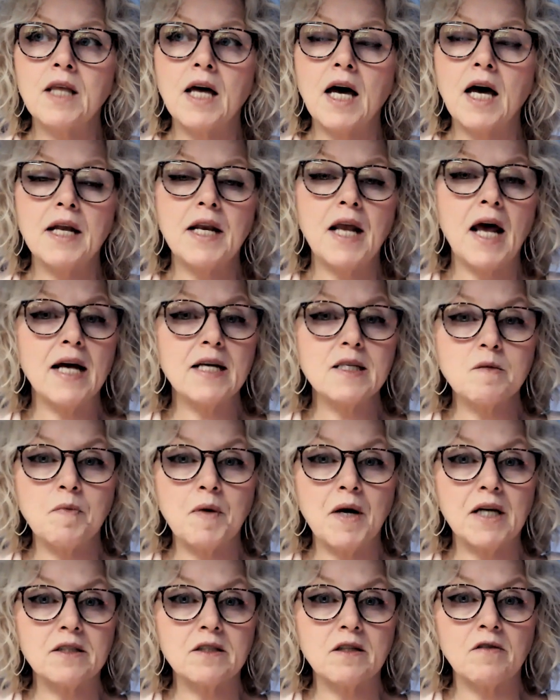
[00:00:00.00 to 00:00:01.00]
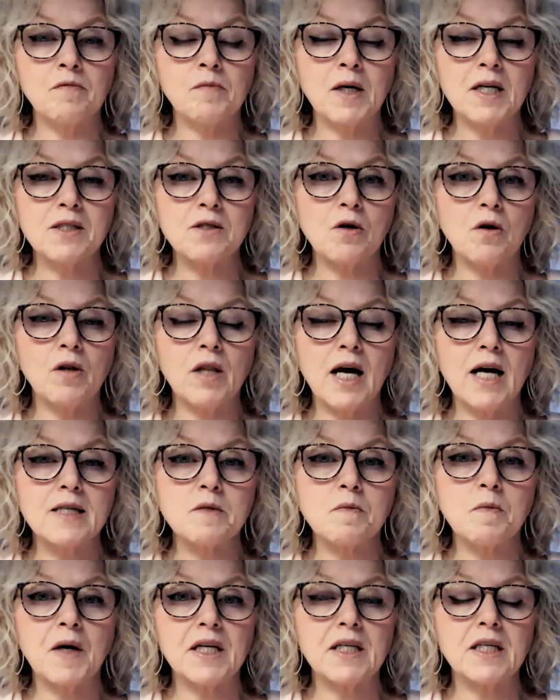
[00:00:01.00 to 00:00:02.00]
aspect of my soul
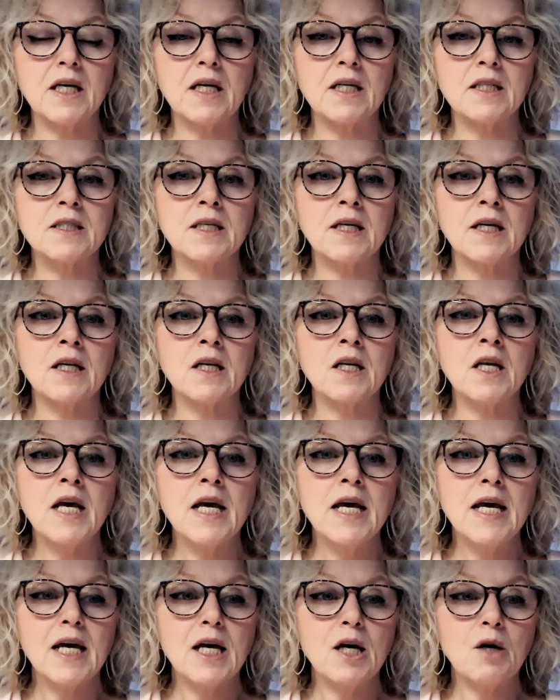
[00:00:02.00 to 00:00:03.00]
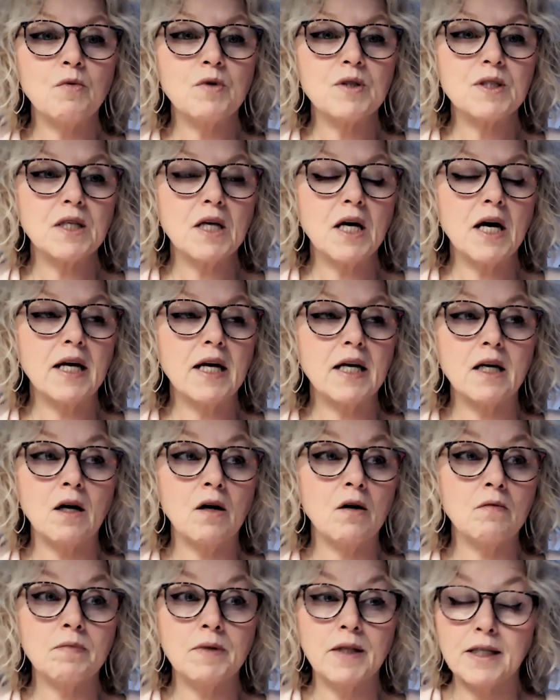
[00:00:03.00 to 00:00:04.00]
aspect kicked in, it was like,
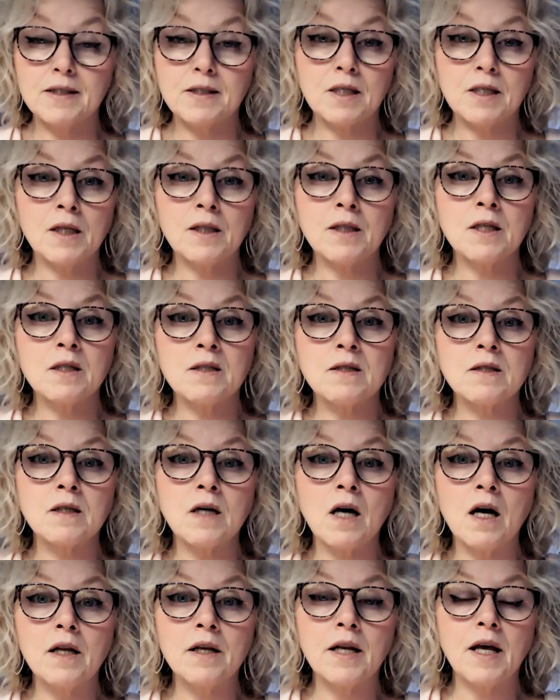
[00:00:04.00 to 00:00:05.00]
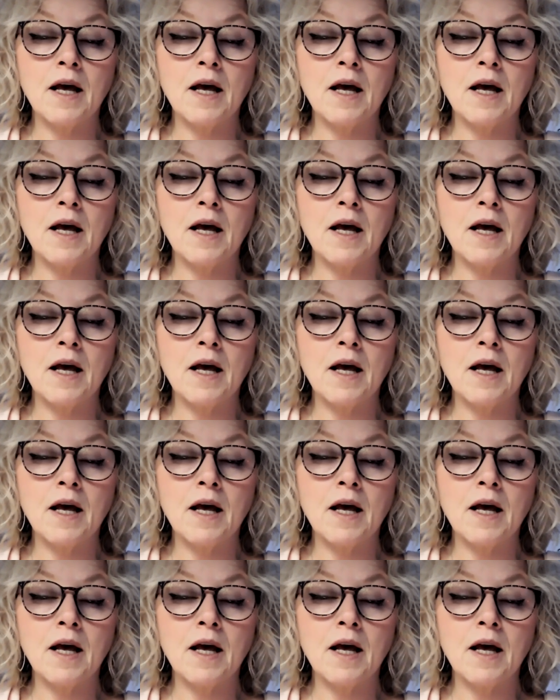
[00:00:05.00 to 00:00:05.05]
oh, let's get this done.